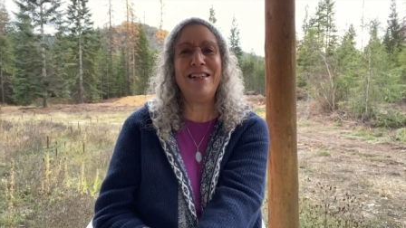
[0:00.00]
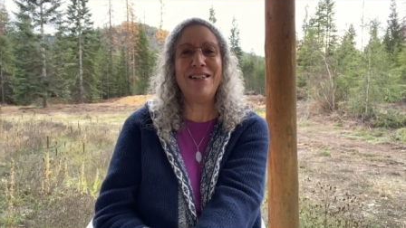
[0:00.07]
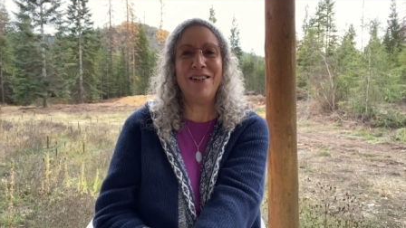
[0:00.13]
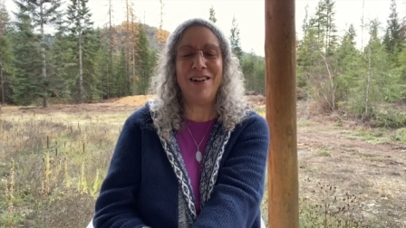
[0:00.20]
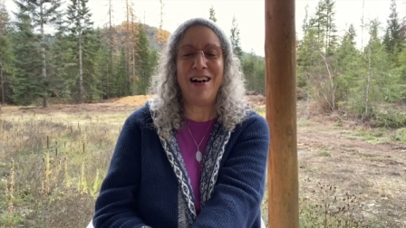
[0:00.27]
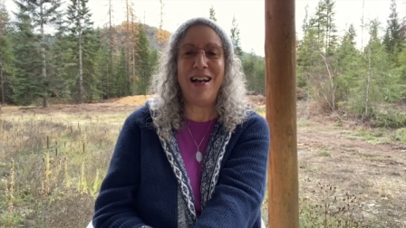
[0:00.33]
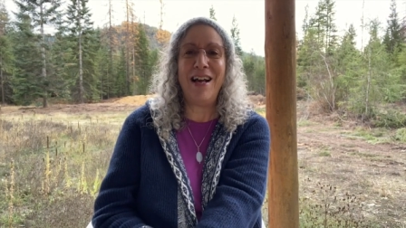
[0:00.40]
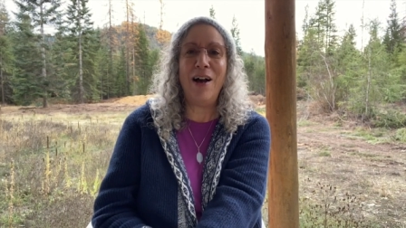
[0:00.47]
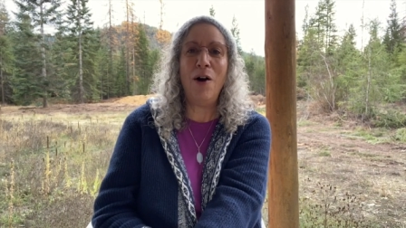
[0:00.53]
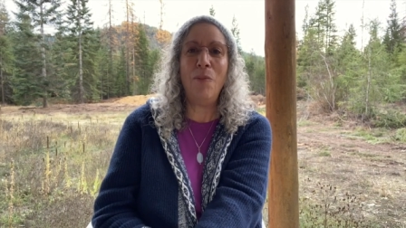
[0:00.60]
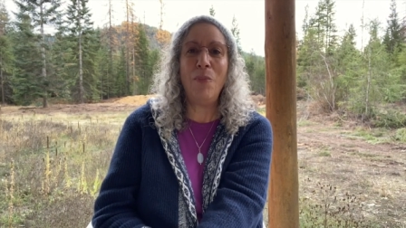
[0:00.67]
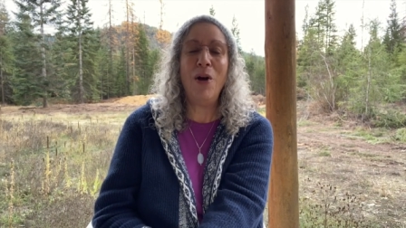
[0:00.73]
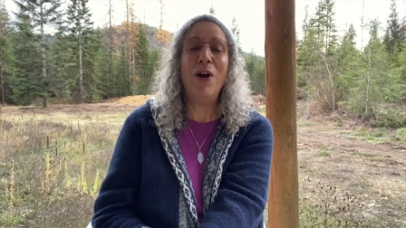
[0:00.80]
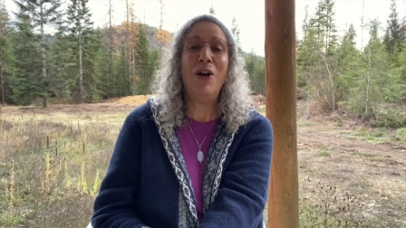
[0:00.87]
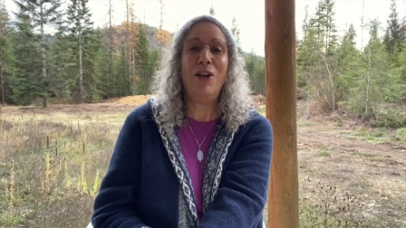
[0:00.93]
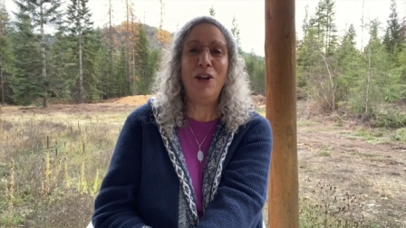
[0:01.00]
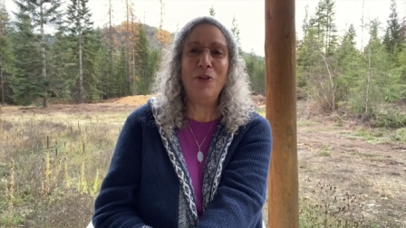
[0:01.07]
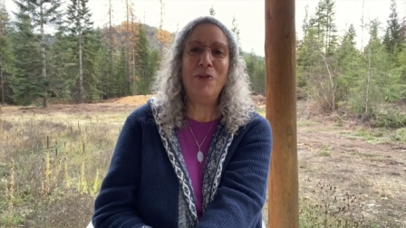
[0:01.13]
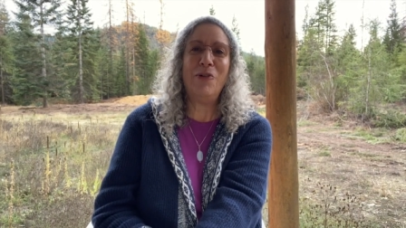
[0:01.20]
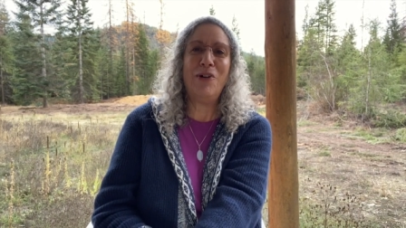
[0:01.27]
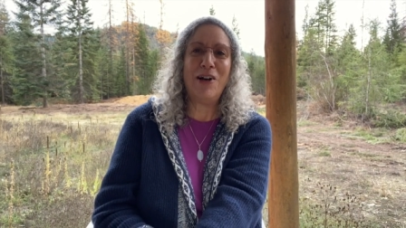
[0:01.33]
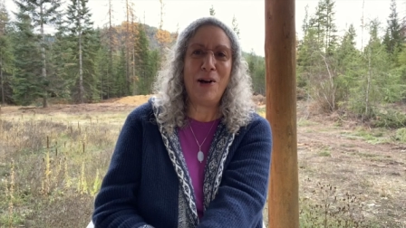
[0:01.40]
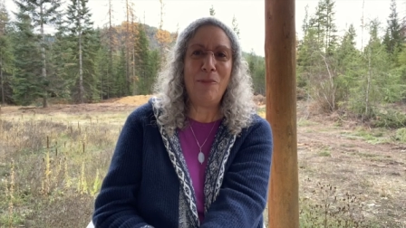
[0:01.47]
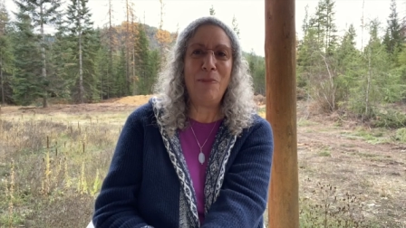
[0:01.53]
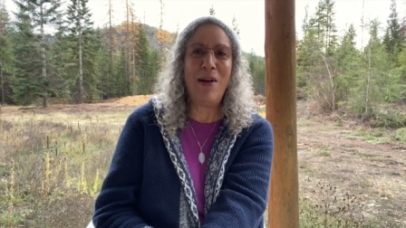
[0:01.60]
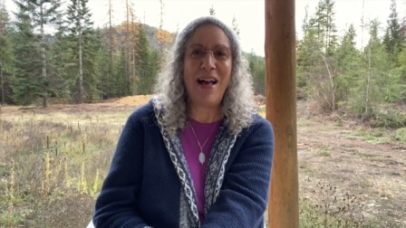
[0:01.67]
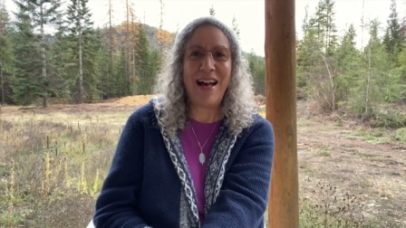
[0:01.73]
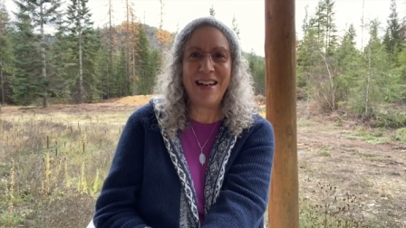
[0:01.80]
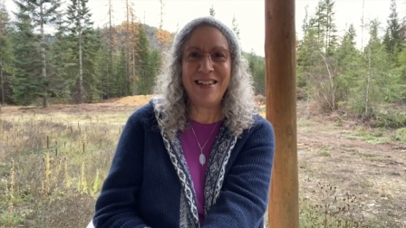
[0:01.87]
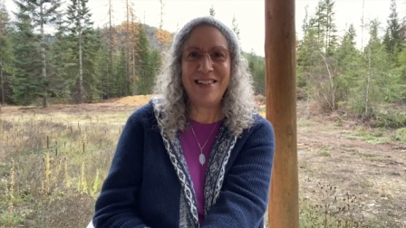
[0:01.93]
So I hope you will come
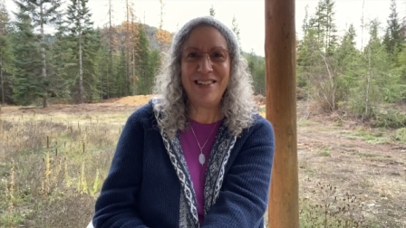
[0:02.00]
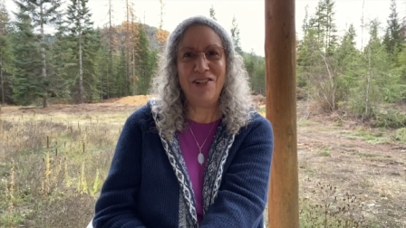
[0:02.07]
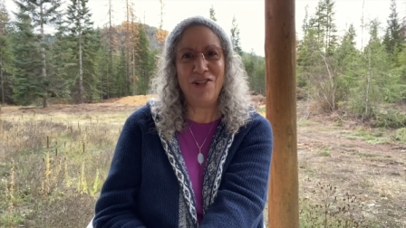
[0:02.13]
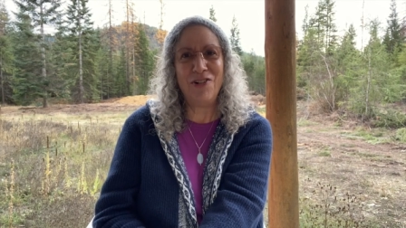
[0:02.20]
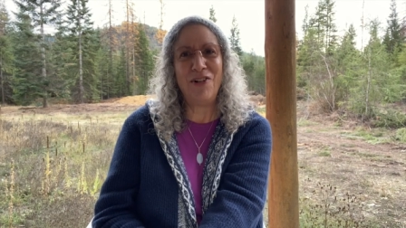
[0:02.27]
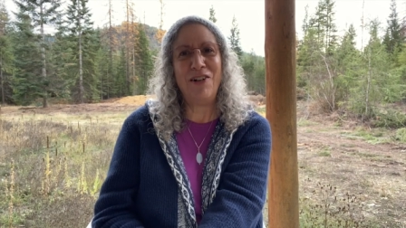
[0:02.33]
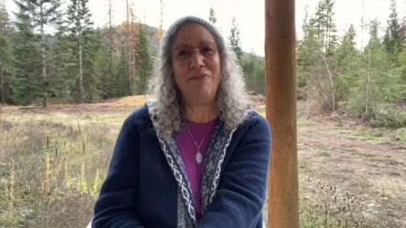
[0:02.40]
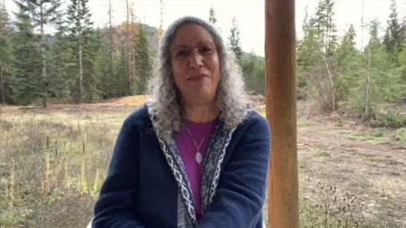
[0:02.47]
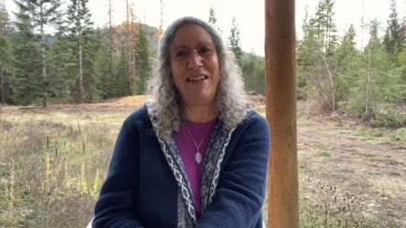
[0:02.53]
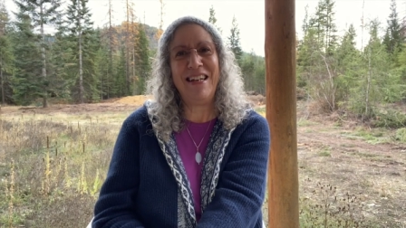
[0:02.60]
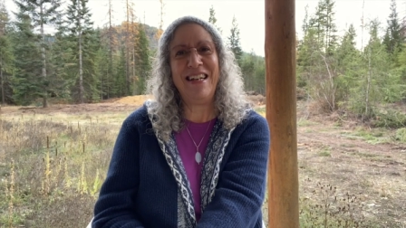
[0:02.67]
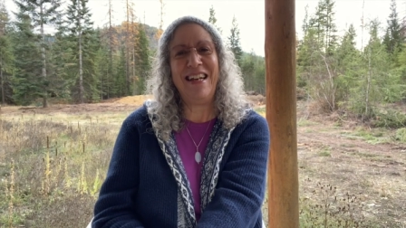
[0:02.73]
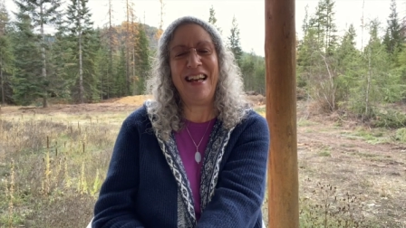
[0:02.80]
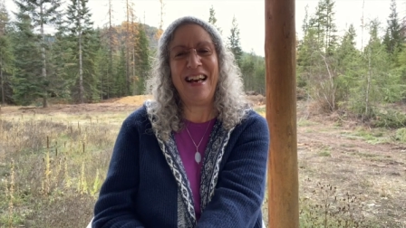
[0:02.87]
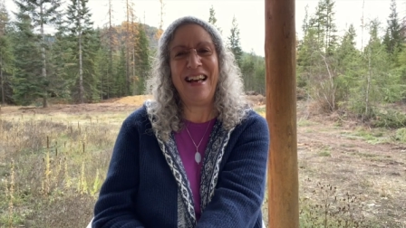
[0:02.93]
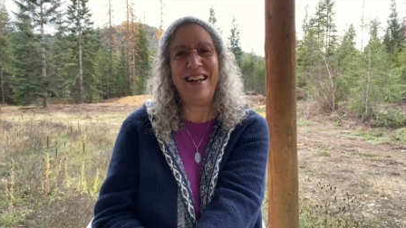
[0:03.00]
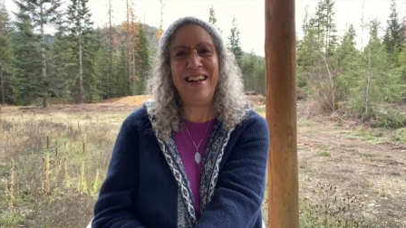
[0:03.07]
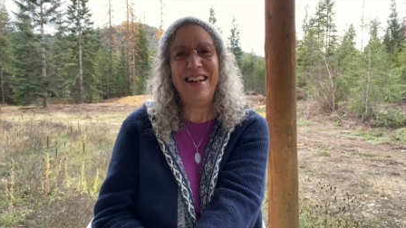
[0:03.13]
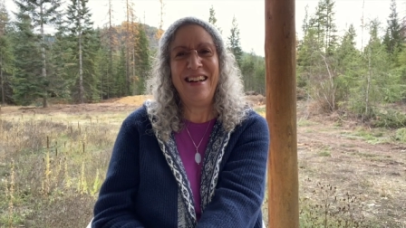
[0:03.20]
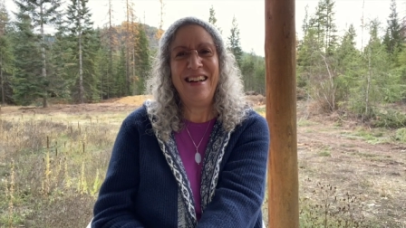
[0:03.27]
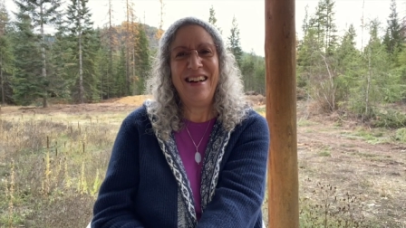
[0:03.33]
back to join me again.